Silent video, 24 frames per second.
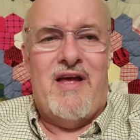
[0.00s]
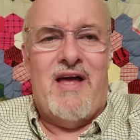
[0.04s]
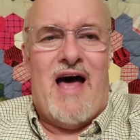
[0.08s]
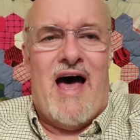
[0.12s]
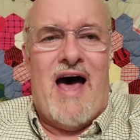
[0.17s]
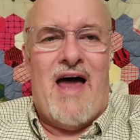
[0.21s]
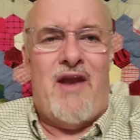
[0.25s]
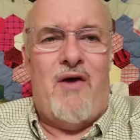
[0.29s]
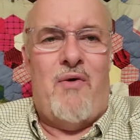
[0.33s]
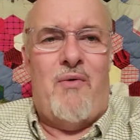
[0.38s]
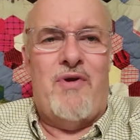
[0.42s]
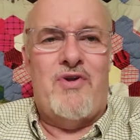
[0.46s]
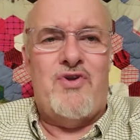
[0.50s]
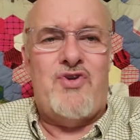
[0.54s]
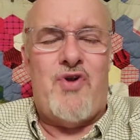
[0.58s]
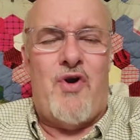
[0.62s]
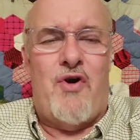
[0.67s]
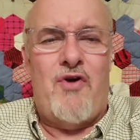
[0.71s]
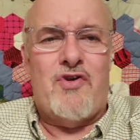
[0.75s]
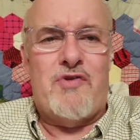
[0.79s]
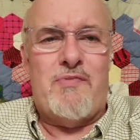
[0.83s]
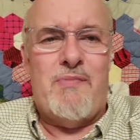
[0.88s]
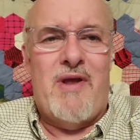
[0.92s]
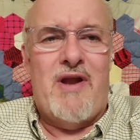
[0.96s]
I know in
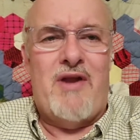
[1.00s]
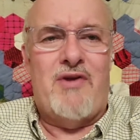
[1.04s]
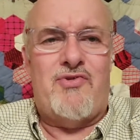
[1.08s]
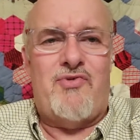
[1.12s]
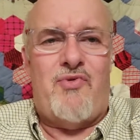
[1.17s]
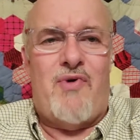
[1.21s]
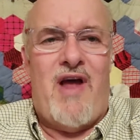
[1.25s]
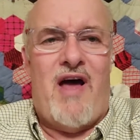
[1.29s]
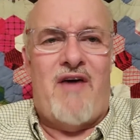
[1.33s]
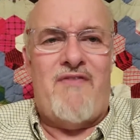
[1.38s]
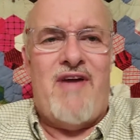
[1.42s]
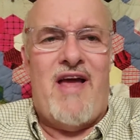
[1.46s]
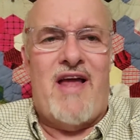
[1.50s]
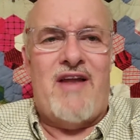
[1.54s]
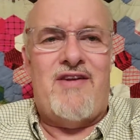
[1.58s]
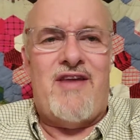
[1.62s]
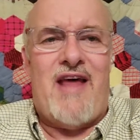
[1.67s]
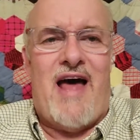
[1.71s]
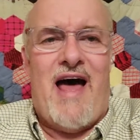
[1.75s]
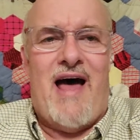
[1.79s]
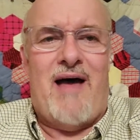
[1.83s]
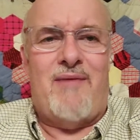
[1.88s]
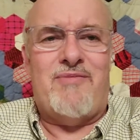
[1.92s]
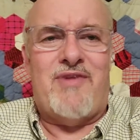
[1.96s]
church ministry, I've had
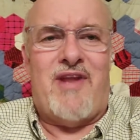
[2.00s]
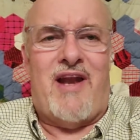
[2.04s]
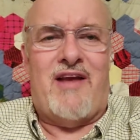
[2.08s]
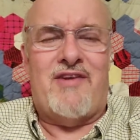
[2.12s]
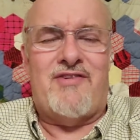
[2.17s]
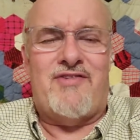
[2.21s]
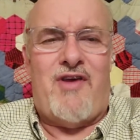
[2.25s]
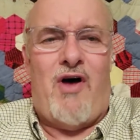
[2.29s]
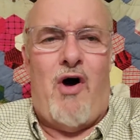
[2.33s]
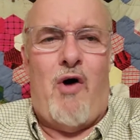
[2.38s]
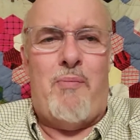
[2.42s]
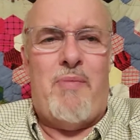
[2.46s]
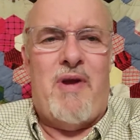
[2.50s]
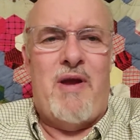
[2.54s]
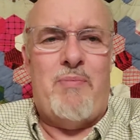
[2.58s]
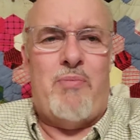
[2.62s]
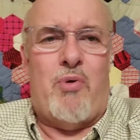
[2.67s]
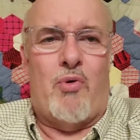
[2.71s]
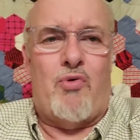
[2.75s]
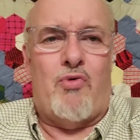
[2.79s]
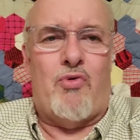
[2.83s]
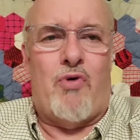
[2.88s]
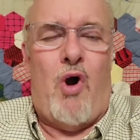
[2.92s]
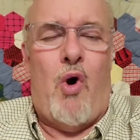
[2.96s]
times that I saw
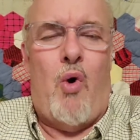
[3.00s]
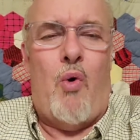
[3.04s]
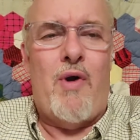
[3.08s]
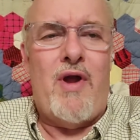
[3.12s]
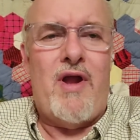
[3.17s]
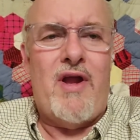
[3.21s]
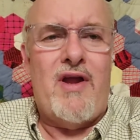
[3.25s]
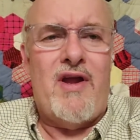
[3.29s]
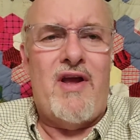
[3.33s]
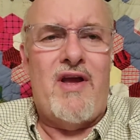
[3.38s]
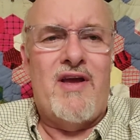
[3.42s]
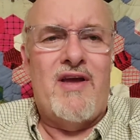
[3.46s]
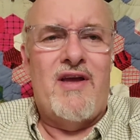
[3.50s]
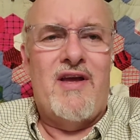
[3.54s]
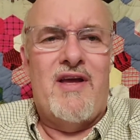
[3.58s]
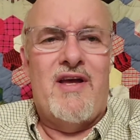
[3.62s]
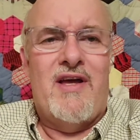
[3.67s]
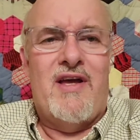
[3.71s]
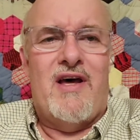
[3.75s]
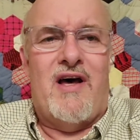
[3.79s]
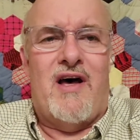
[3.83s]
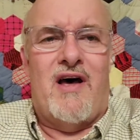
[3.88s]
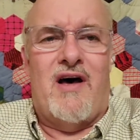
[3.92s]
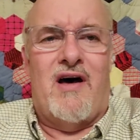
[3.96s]
people growing.
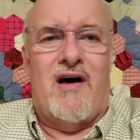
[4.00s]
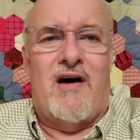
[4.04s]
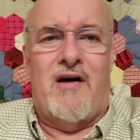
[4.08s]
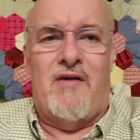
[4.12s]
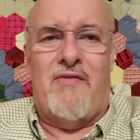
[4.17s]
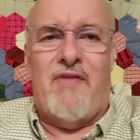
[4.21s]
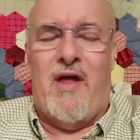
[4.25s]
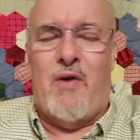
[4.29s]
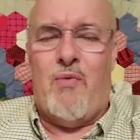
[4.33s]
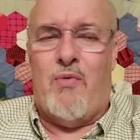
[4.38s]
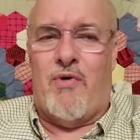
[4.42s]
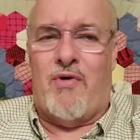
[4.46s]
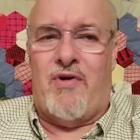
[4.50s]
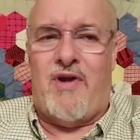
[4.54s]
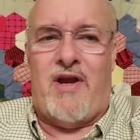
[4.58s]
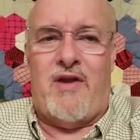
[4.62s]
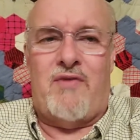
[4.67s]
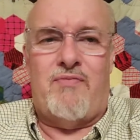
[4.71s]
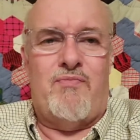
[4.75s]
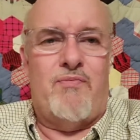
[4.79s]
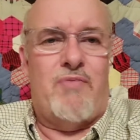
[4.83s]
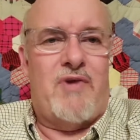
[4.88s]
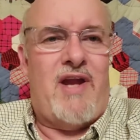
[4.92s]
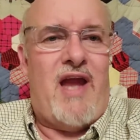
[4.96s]
Uh, they were
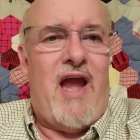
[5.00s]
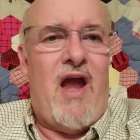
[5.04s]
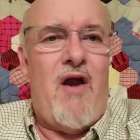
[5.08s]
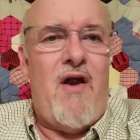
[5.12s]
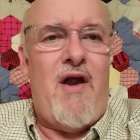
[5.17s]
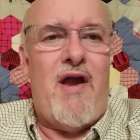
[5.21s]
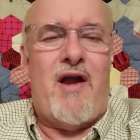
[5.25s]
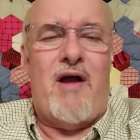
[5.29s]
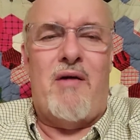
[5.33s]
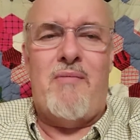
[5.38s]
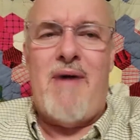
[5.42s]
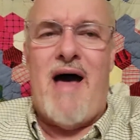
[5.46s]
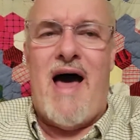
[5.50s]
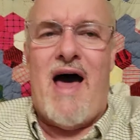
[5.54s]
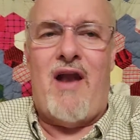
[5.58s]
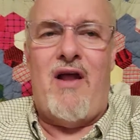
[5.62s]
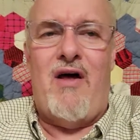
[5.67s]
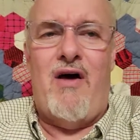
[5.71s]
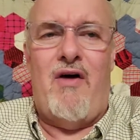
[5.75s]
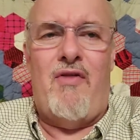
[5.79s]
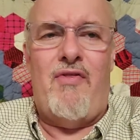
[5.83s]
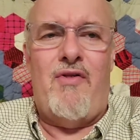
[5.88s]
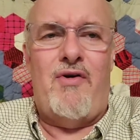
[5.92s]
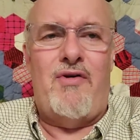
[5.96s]
caring about
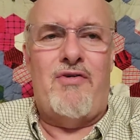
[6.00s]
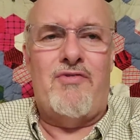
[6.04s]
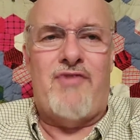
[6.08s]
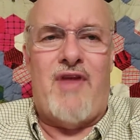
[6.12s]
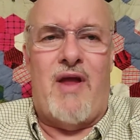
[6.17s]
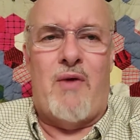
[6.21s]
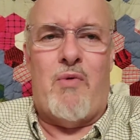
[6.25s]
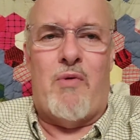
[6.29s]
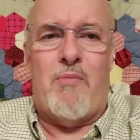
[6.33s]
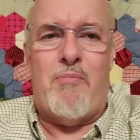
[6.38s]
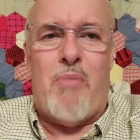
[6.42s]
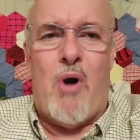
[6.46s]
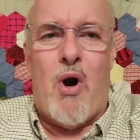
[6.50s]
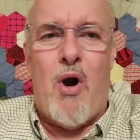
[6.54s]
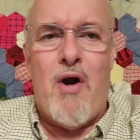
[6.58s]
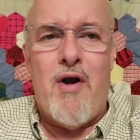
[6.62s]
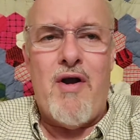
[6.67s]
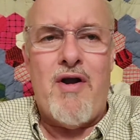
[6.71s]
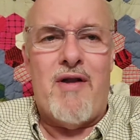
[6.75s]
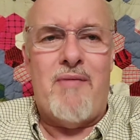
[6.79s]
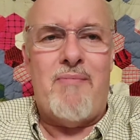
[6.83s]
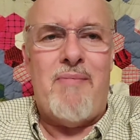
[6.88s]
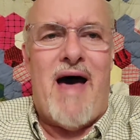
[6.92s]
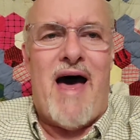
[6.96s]
others. They were
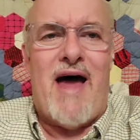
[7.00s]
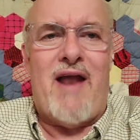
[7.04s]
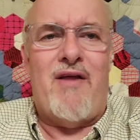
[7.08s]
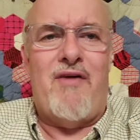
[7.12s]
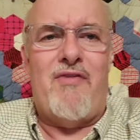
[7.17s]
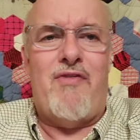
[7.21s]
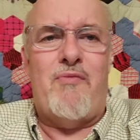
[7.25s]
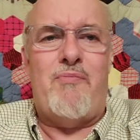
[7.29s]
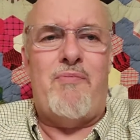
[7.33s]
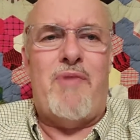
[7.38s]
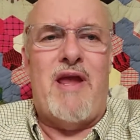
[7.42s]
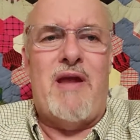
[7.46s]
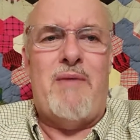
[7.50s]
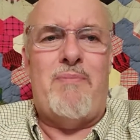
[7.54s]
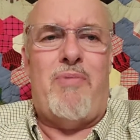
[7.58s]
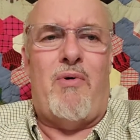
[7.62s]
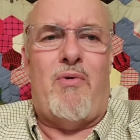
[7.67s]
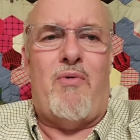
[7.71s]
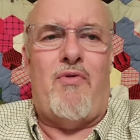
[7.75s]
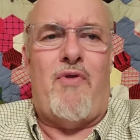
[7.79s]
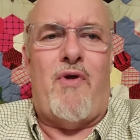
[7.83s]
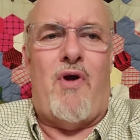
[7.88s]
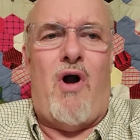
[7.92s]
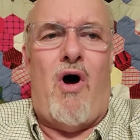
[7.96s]
burdened about other
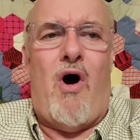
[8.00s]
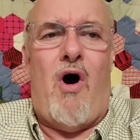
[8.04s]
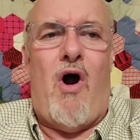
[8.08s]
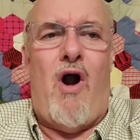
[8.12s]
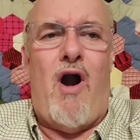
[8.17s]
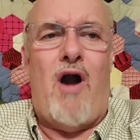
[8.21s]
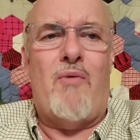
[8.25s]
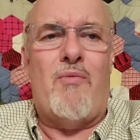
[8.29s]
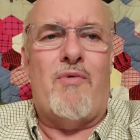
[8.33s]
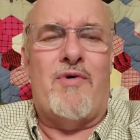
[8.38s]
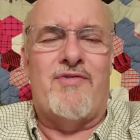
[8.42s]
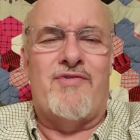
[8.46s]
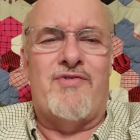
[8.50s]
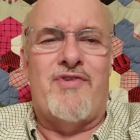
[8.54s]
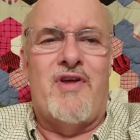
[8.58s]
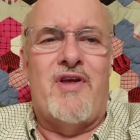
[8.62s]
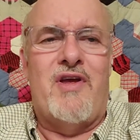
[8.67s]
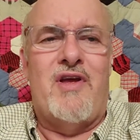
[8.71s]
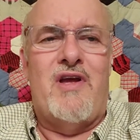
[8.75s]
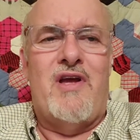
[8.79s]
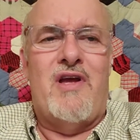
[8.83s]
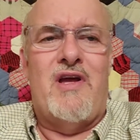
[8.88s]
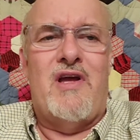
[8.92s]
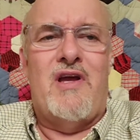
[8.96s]
people. Their heart was
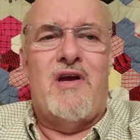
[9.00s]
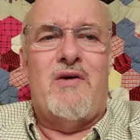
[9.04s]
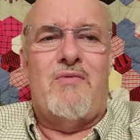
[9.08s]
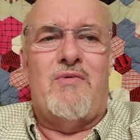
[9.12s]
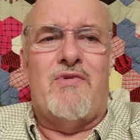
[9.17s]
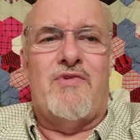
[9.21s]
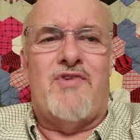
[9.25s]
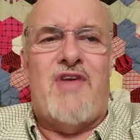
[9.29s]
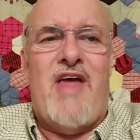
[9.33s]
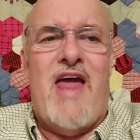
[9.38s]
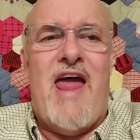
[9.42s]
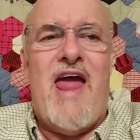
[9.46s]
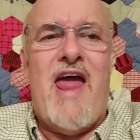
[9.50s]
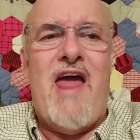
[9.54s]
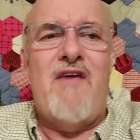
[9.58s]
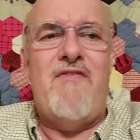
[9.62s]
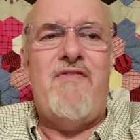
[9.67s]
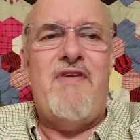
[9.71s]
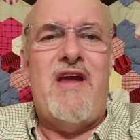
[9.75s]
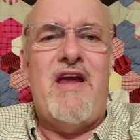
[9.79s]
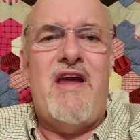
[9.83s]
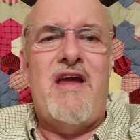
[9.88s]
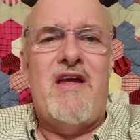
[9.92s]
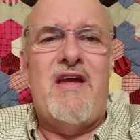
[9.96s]
was
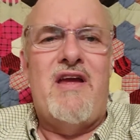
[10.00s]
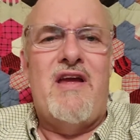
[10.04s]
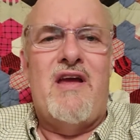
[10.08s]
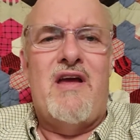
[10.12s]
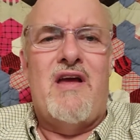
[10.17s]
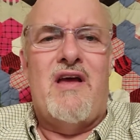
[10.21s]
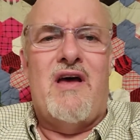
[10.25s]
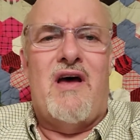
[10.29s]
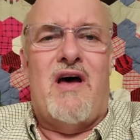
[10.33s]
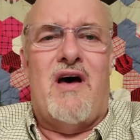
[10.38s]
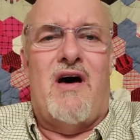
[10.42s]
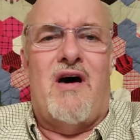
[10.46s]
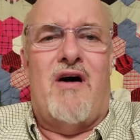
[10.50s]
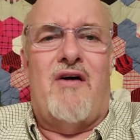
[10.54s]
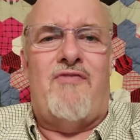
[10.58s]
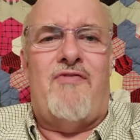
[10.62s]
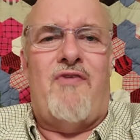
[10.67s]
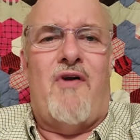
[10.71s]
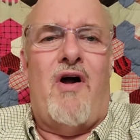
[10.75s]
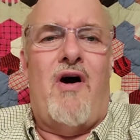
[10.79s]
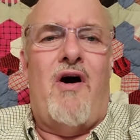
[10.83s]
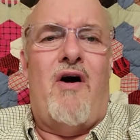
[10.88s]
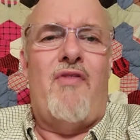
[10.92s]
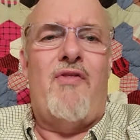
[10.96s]
heavy uh,
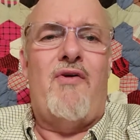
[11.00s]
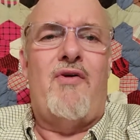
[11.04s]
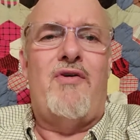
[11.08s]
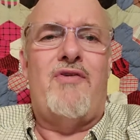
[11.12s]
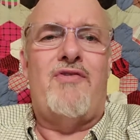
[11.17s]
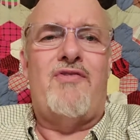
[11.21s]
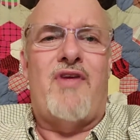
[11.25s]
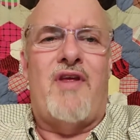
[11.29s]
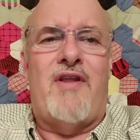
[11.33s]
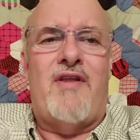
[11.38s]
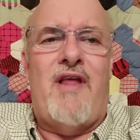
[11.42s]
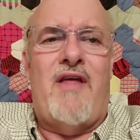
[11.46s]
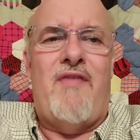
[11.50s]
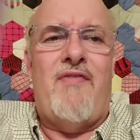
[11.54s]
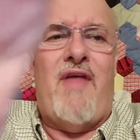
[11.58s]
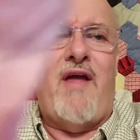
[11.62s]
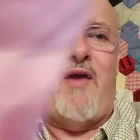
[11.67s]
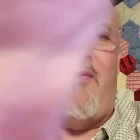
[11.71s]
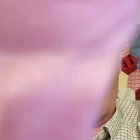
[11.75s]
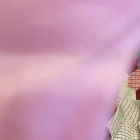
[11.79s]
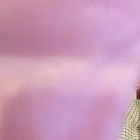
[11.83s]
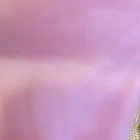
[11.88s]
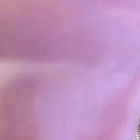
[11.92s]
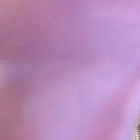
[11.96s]
for others, and, and
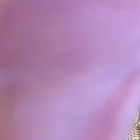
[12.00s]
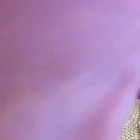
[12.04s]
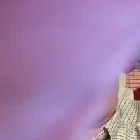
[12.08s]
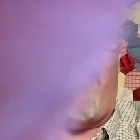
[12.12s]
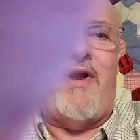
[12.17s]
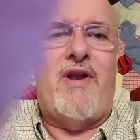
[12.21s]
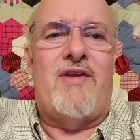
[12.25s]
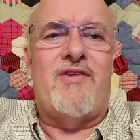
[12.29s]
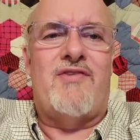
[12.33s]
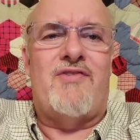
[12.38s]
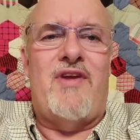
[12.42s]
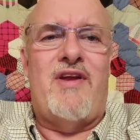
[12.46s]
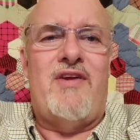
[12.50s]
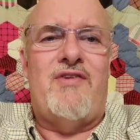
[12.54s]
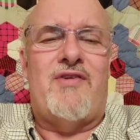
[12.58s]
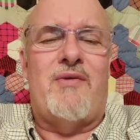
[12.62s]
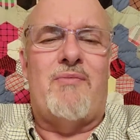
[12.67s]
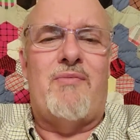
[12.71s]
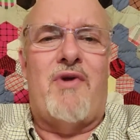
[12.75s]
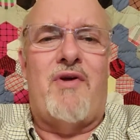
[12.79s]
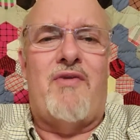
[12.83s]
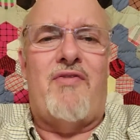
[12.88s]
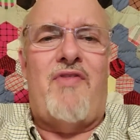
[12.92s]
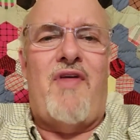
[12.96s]
they really wanted to see
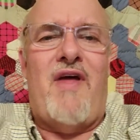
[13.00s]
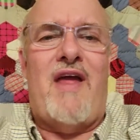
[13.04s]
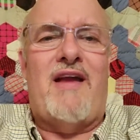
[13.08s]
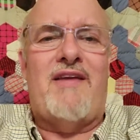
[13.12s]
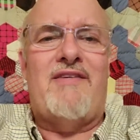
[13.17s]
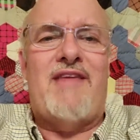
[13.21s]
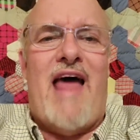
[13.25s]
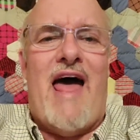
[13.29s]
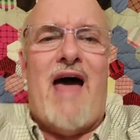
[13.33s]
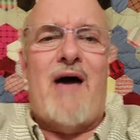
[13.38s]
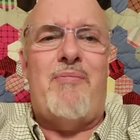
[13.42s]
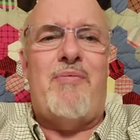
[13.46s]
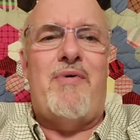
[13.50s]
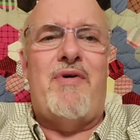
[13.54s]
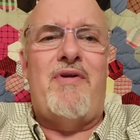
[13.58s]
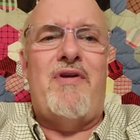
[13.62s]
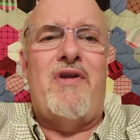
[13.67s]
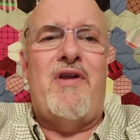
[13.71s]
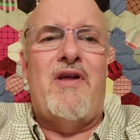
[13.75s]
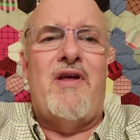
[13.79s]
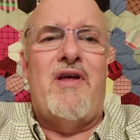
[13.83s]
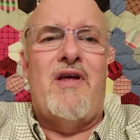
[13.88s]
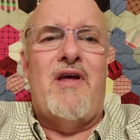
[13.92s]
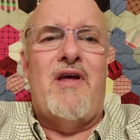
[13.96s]
some good things happen.